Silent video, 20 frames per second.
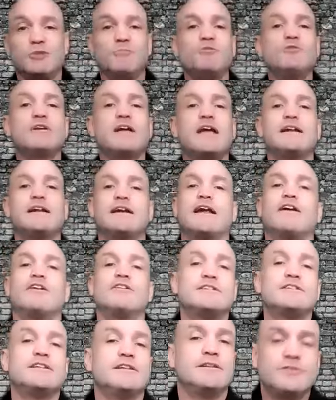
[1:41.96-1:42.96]
communicate a
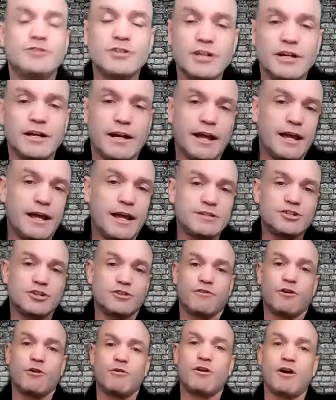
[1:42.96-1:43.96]
guarantee that you're going to
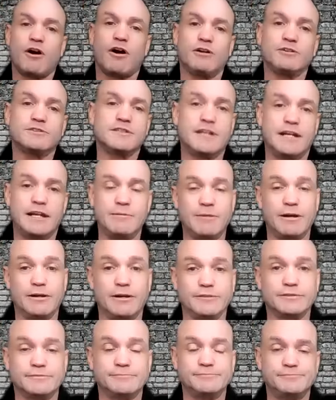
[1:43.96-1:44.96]
answer your phone calls and
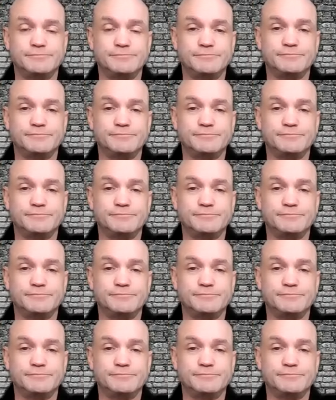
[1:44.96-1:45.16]
emails.